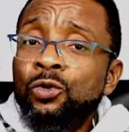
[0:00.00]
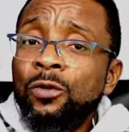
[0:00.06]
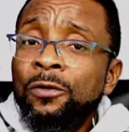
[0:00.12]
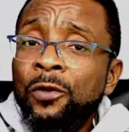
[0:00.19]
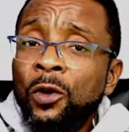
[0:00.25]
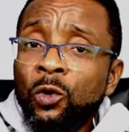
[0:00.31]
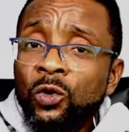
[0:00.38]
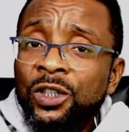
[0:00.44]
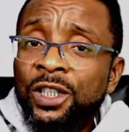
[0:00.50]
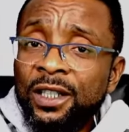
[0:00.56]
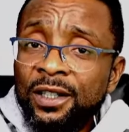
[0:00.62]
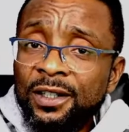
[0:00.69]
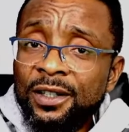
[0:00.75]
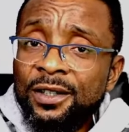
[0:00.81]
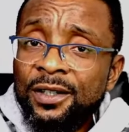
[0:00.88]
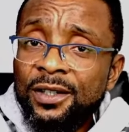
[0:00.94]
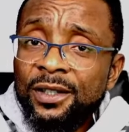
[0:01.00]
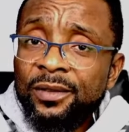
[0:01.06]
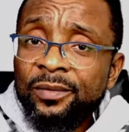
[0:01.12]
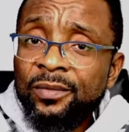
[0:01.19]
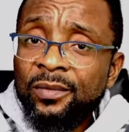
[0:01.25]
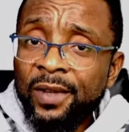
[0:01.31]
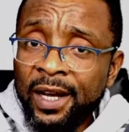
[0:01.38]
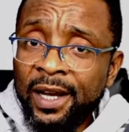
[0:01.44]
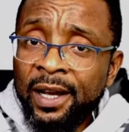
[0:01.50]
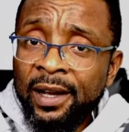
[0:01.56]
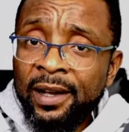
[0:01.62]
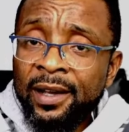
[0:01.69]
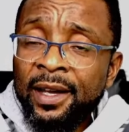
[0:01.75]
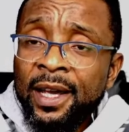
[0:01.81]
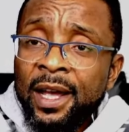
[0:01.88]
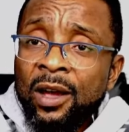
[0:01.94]
follow this,
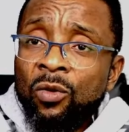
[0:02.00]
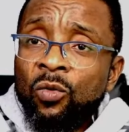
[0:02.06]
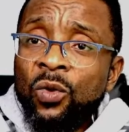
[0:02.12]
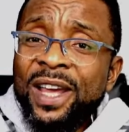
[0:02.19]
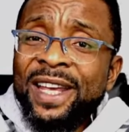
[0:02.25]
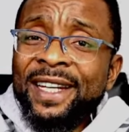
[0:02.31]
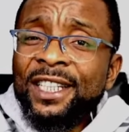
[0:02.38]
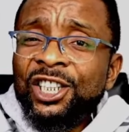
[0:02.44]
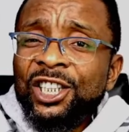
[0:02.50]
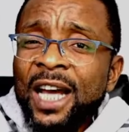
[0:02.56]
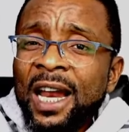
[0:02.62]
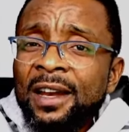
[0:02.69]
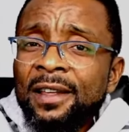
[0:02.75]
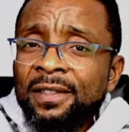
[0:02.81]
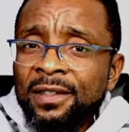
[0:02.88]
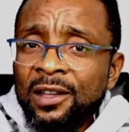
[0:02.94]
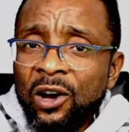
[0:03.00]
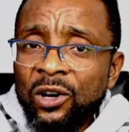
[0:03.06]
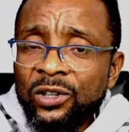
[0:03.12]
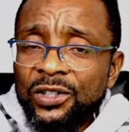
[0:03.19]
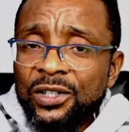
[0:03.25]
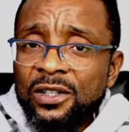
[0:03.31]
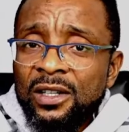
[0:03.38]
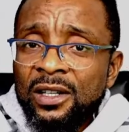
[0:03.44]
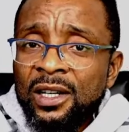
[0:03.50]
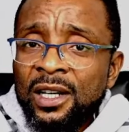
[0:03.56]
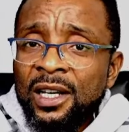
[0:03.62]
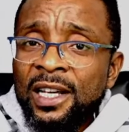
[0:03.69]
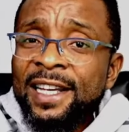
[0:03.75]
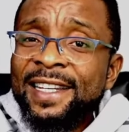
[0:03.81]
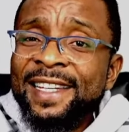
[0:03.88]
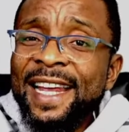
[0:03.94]
we initially thought
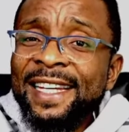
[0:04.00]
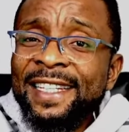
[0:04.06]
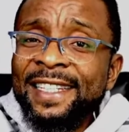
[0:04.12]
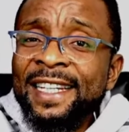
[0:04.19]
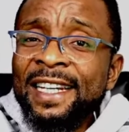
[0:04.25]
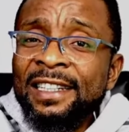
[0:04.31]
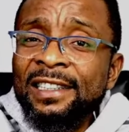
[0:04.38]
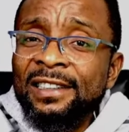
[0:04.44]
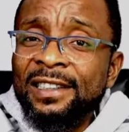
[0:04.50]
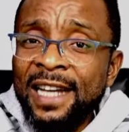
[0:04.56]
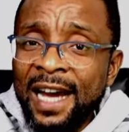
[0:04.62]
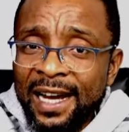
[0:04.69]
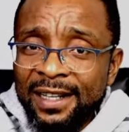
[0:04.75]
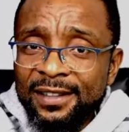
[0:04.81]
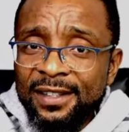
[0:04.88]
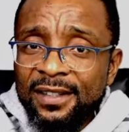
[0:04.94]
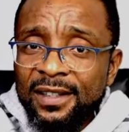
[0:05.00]
they did that